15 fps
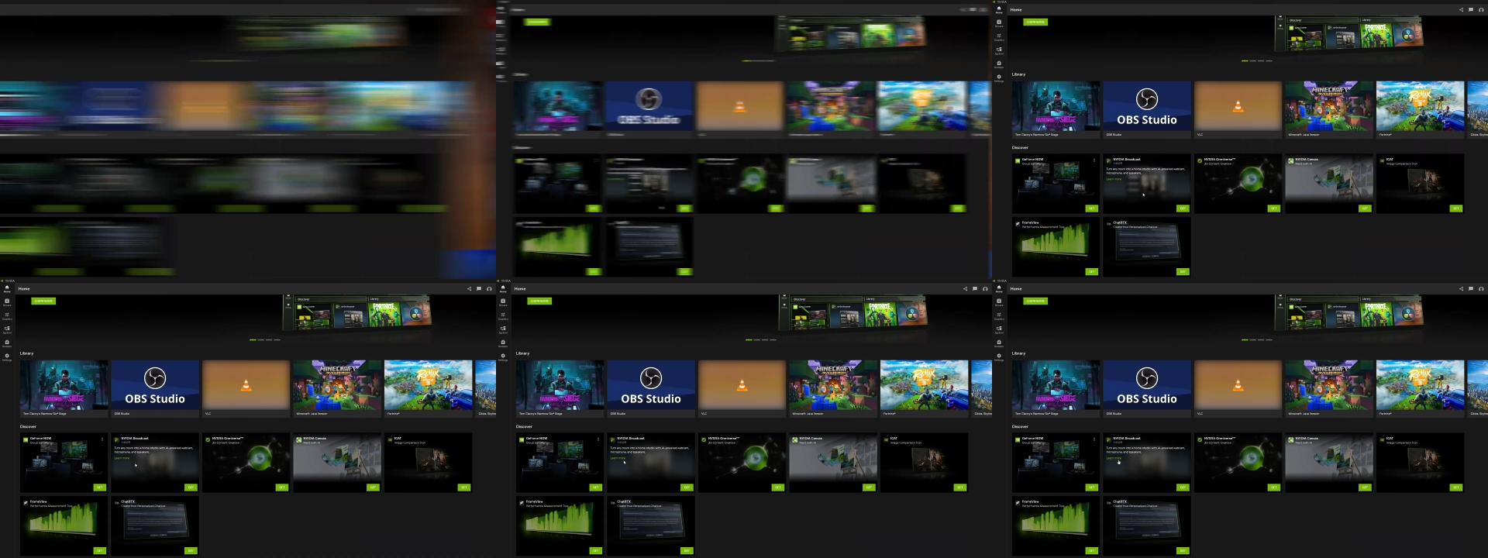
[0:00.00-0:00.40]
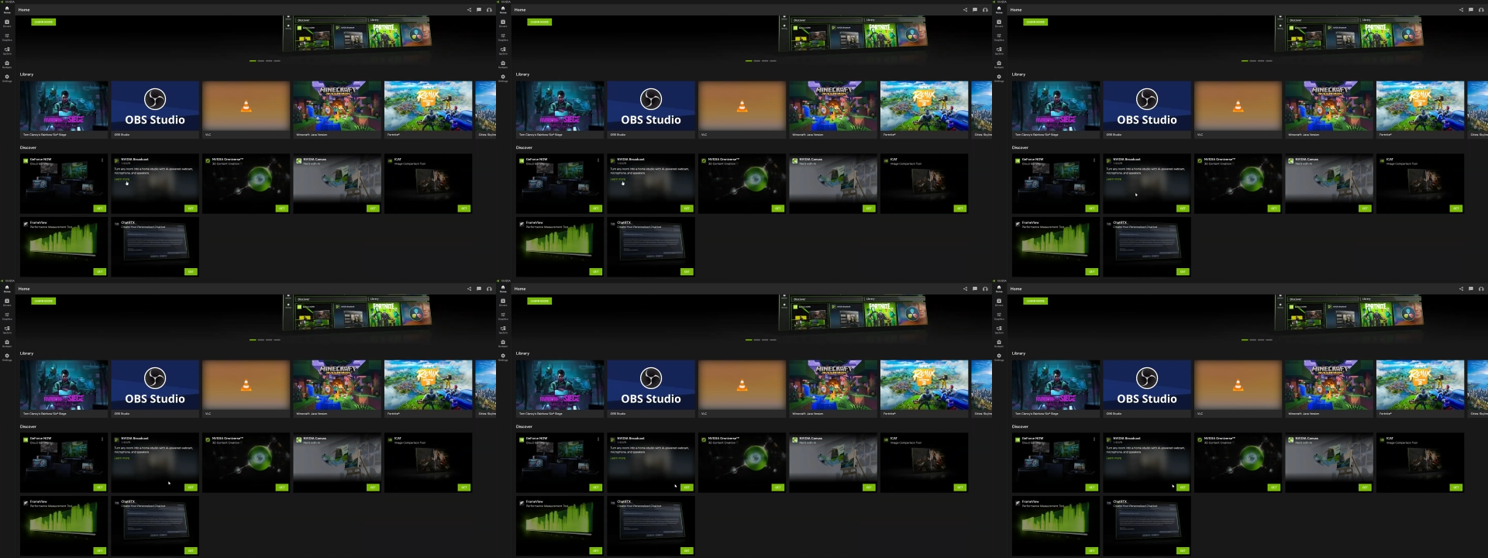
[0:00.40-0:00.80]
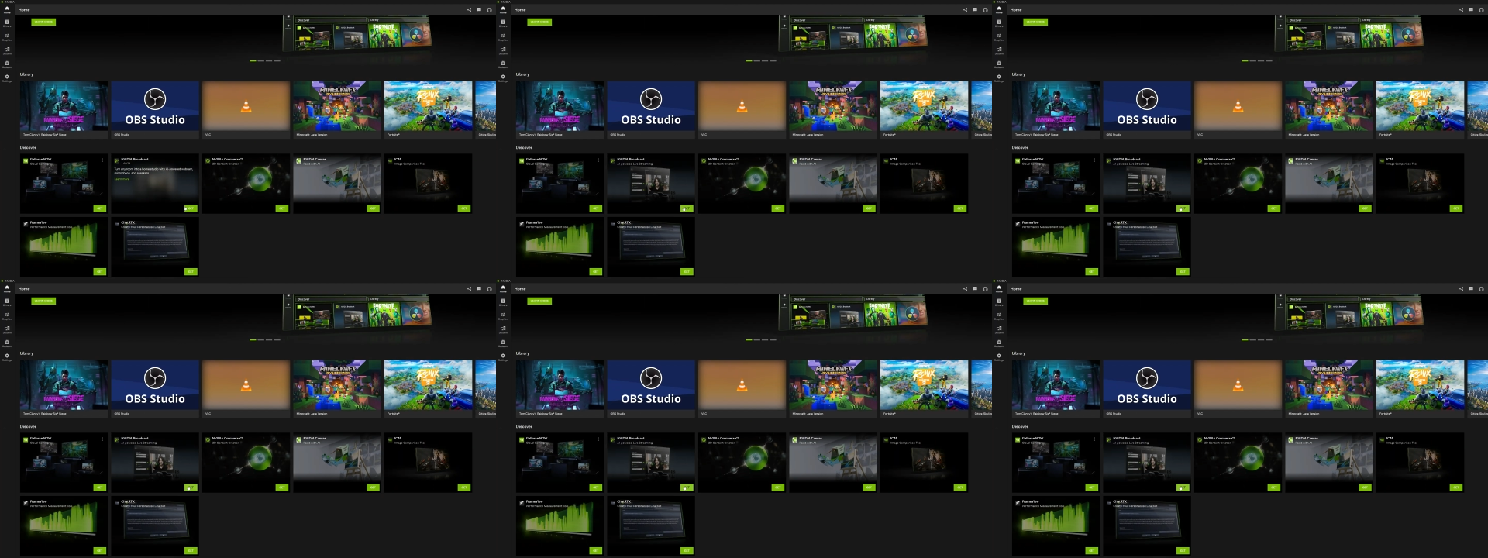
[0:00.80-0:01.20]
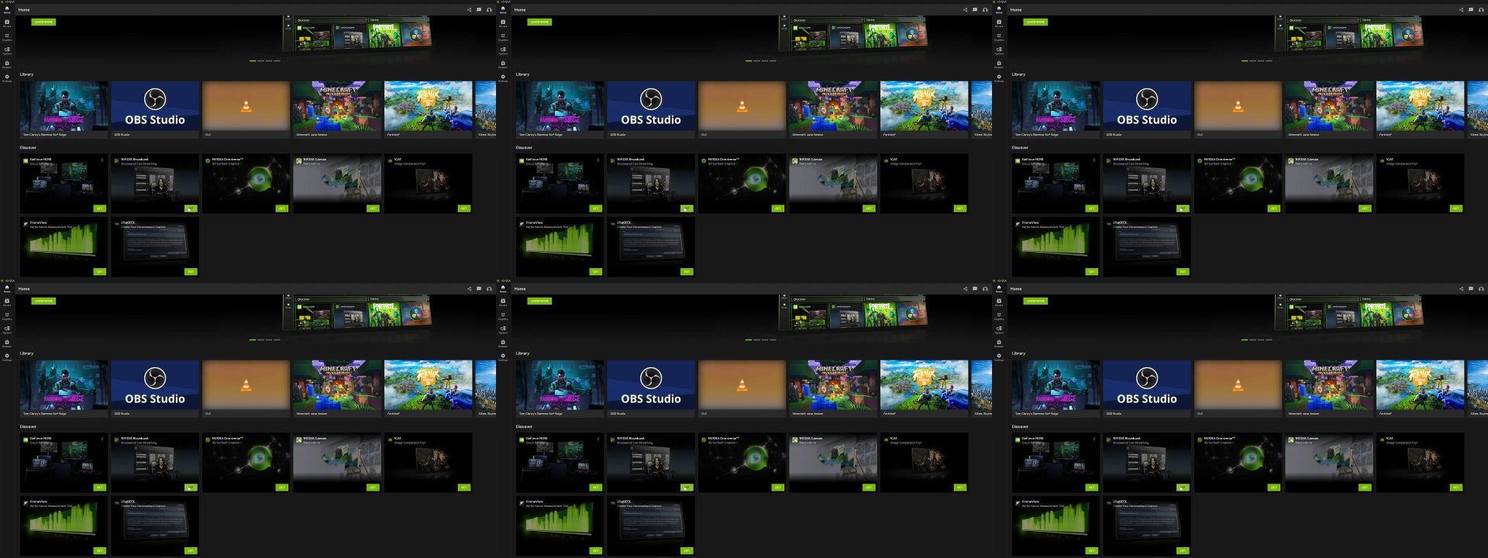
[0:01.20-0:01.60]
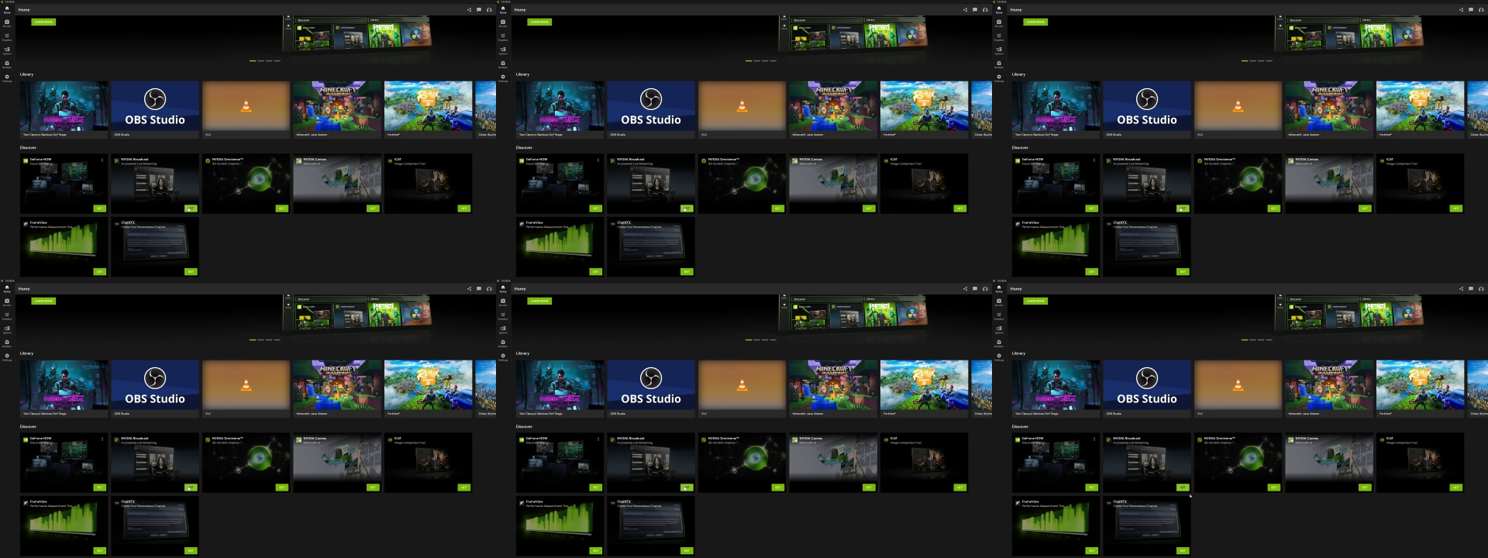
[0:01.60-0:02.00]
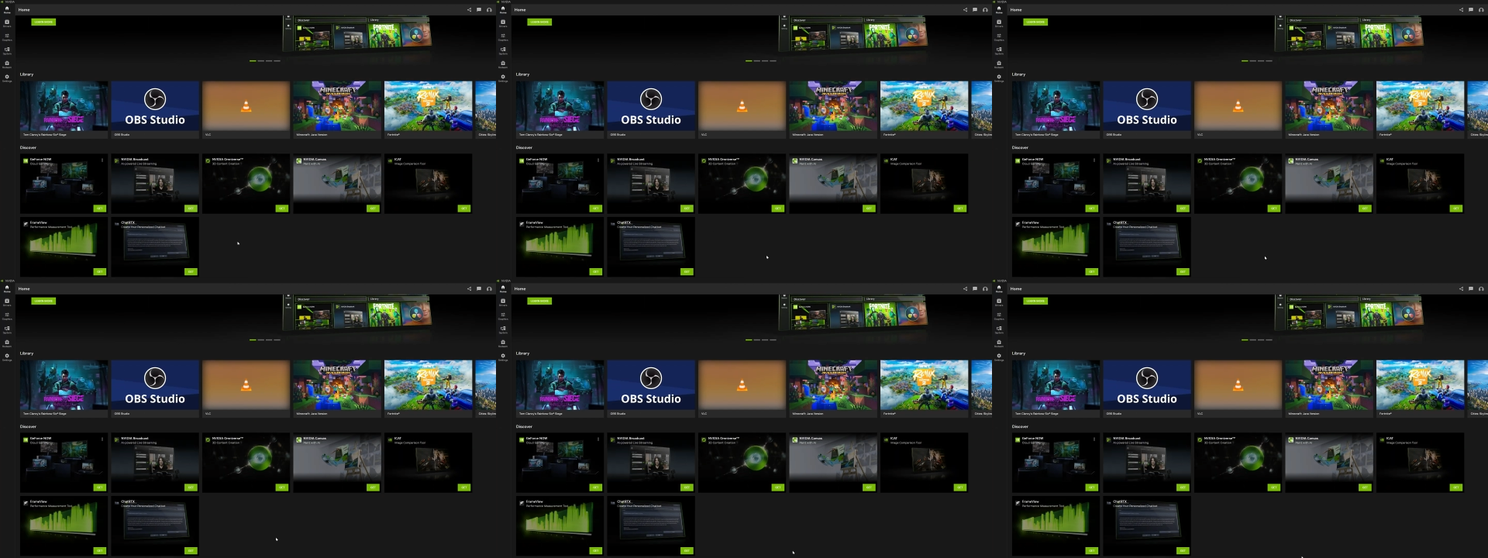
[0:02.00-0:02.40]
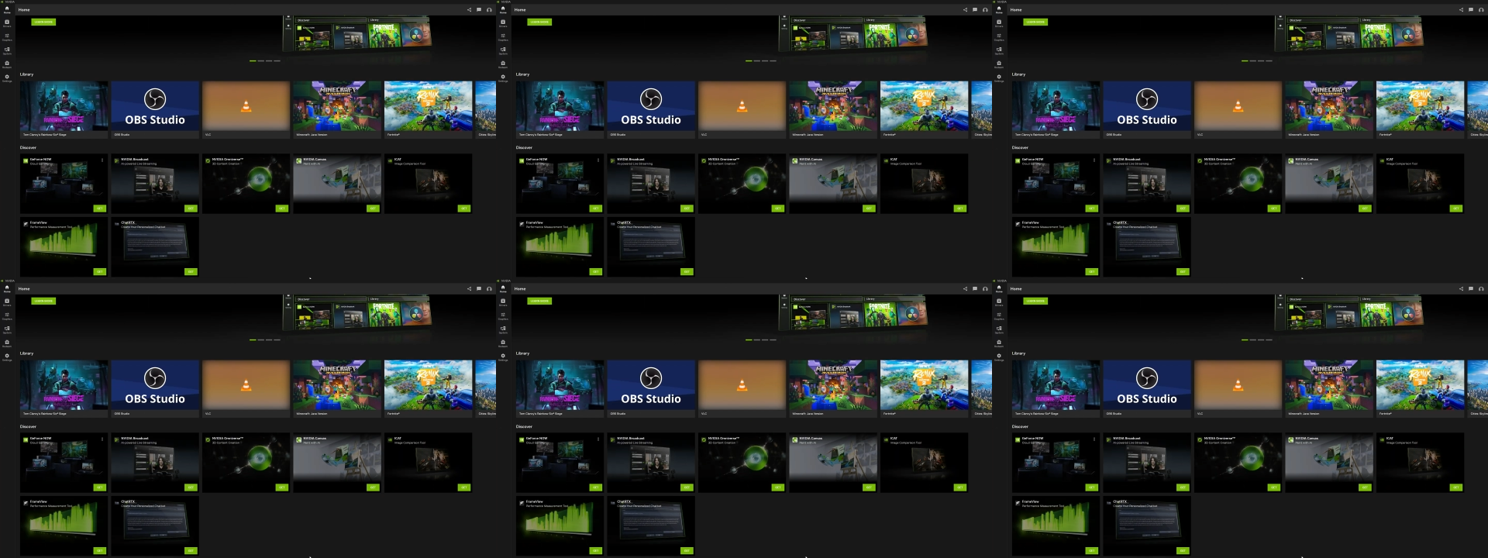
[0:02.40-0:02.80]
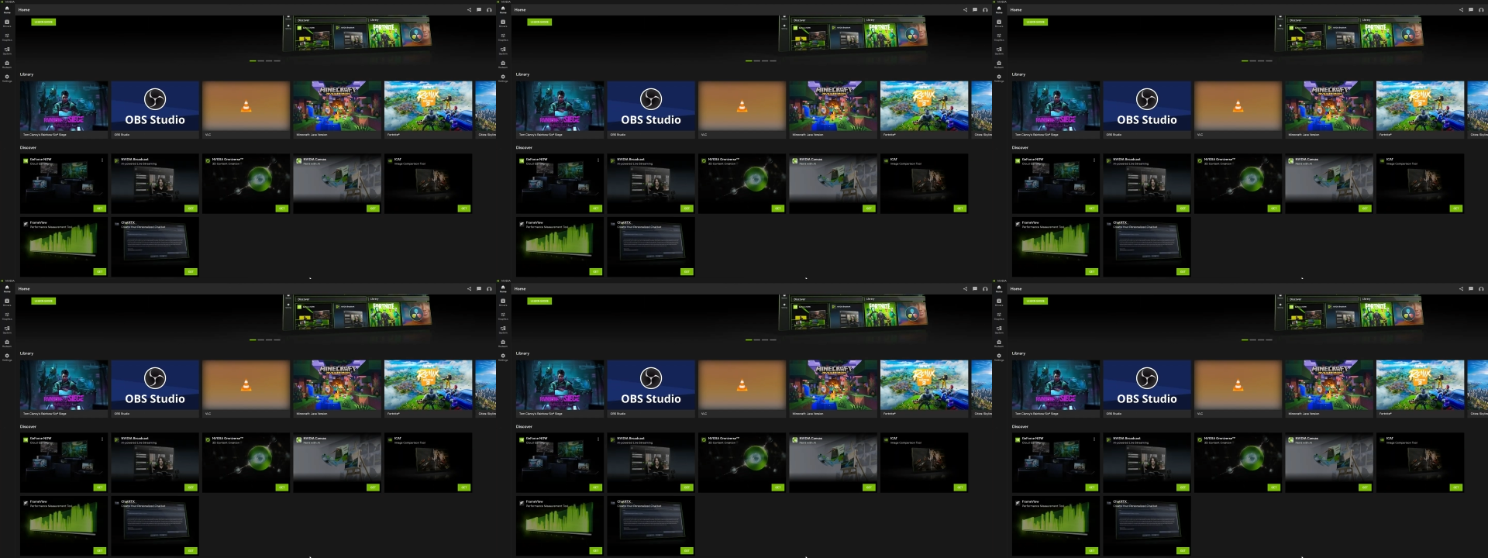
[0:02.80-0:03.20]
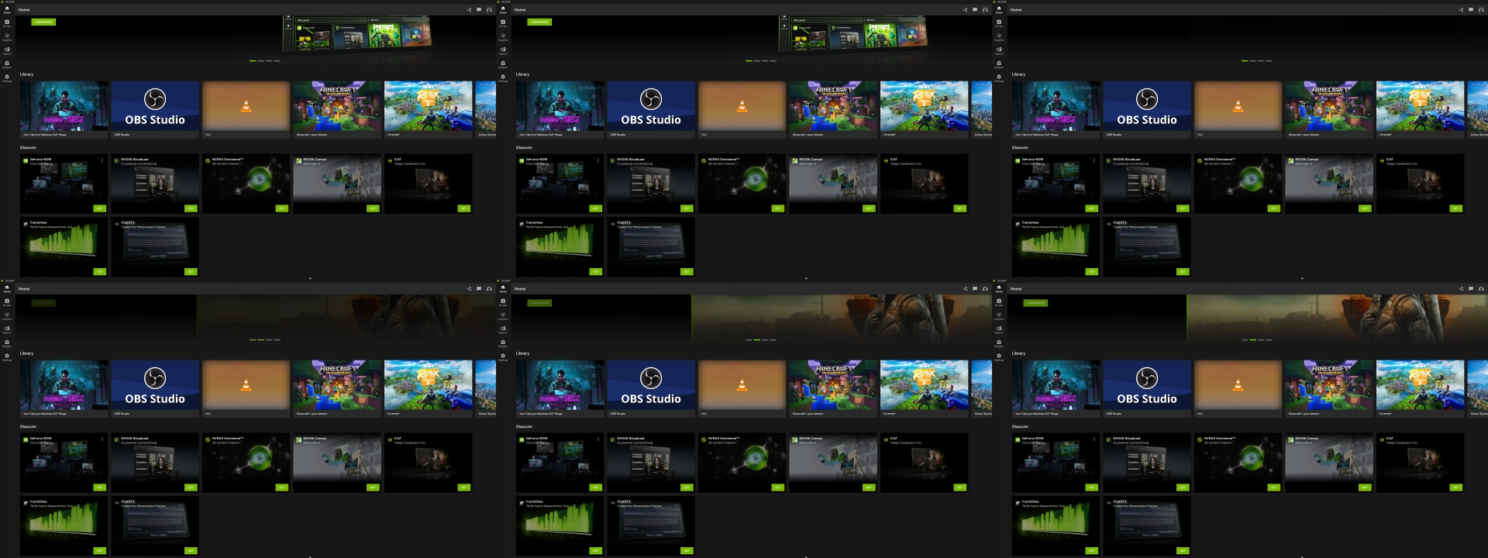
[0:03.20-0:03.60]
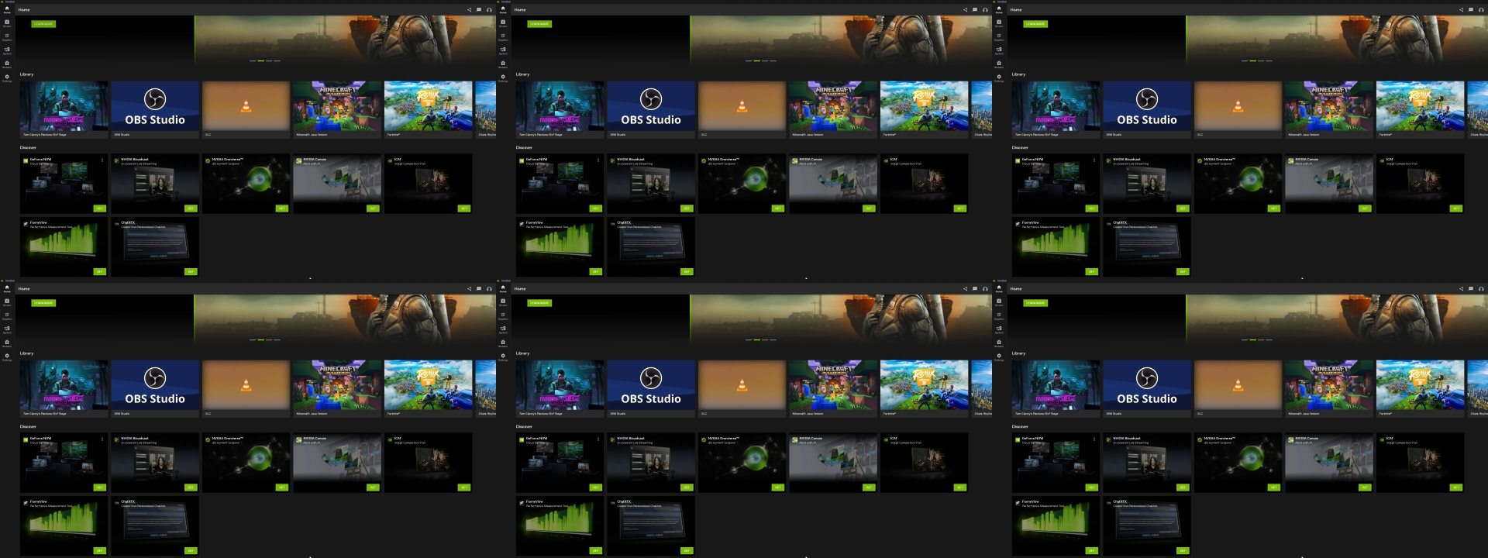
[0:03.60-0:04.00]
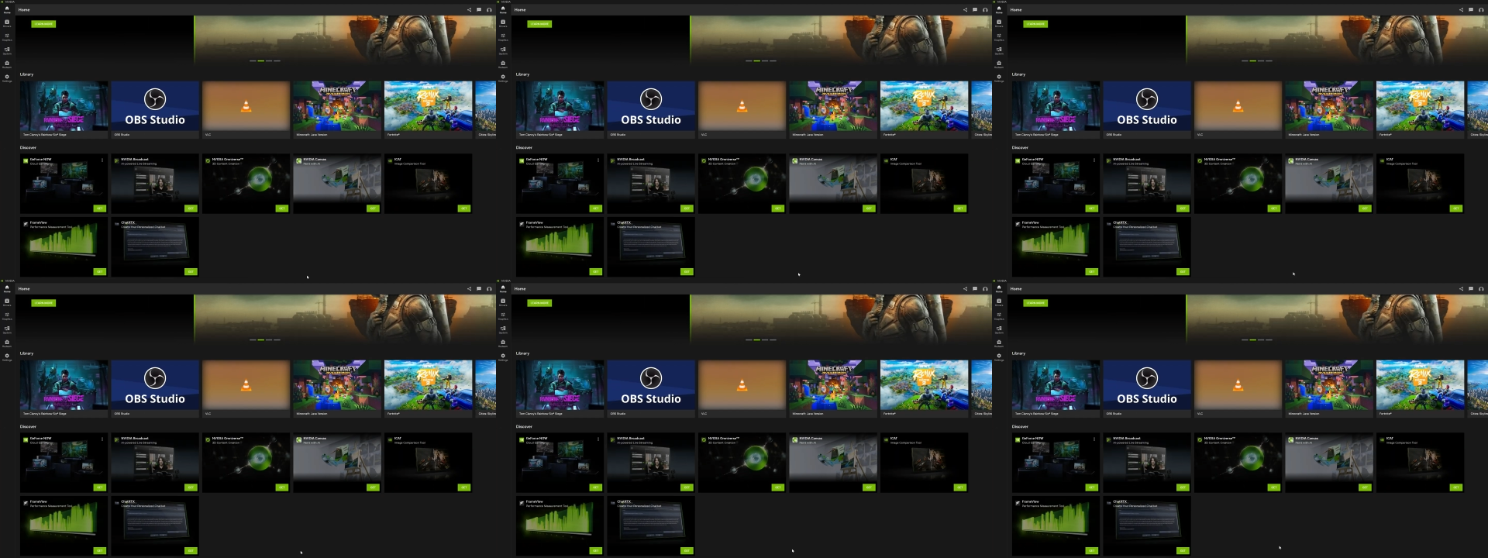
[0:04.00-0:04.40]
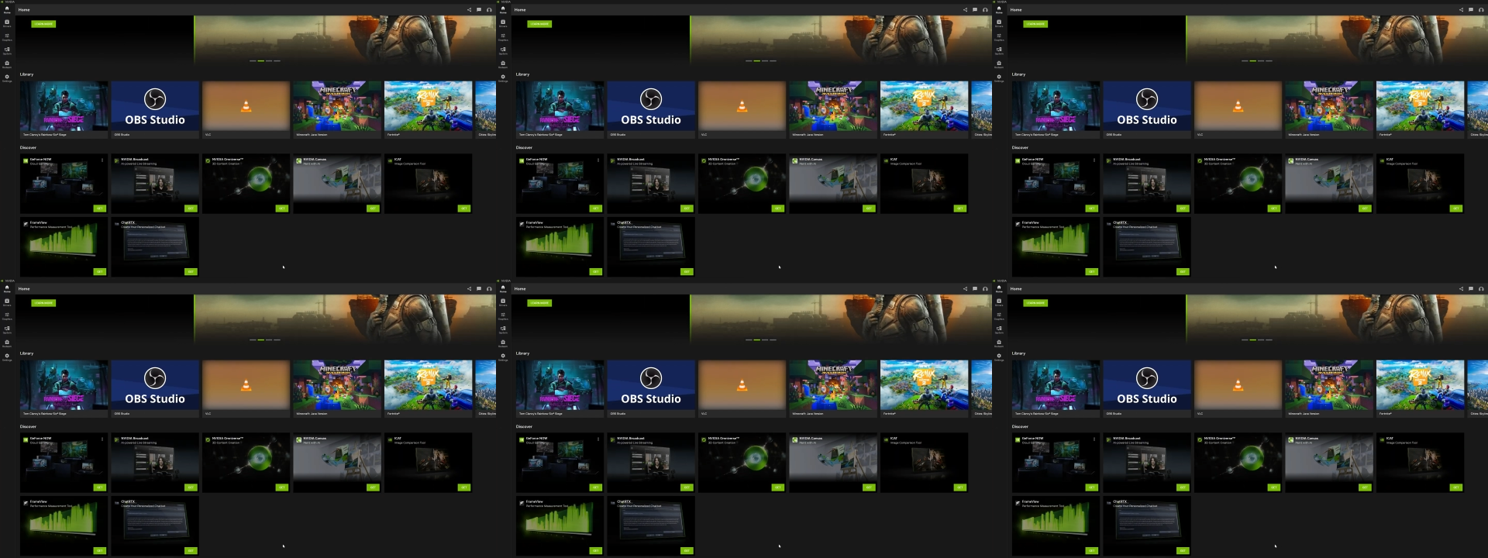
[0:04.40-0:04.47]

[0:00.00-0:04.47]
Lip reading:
[unreadable: no face in view]